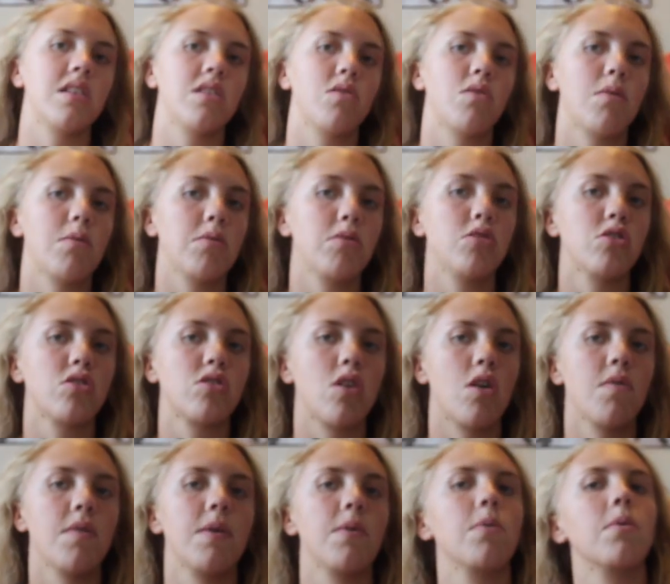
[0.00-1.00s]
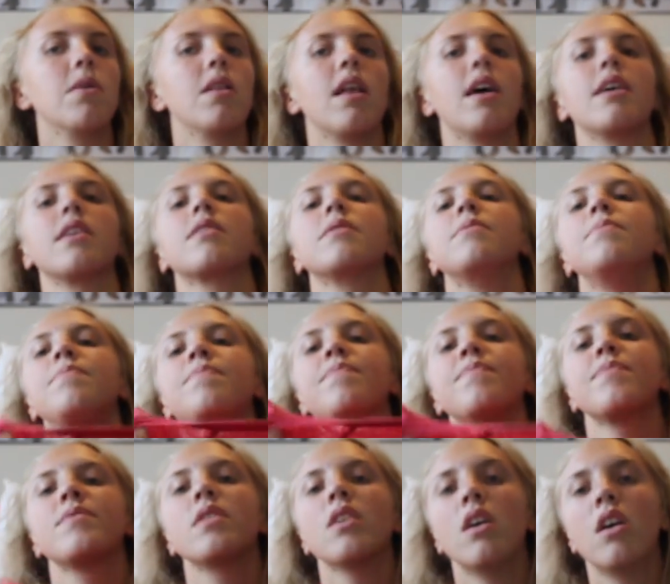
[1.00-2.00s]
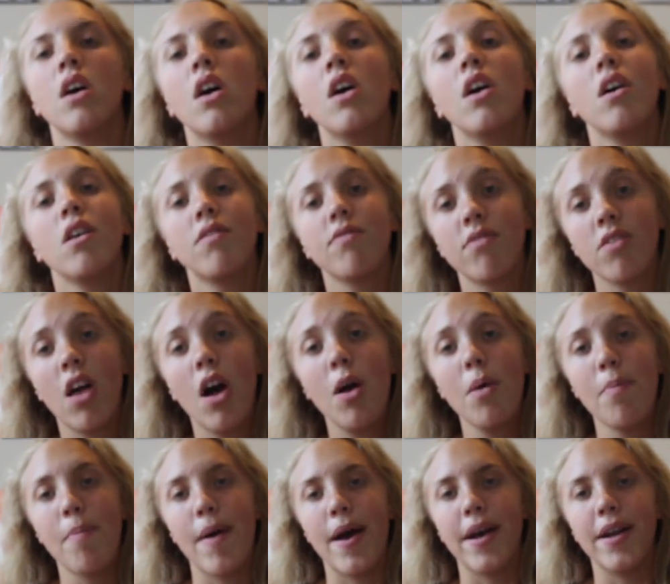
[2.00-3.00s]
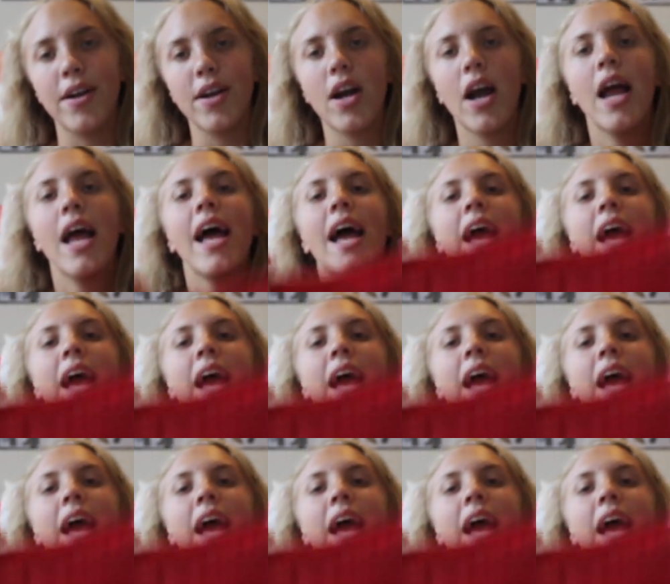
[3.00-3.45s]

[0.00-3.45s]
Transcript: than normal just so it would like flow better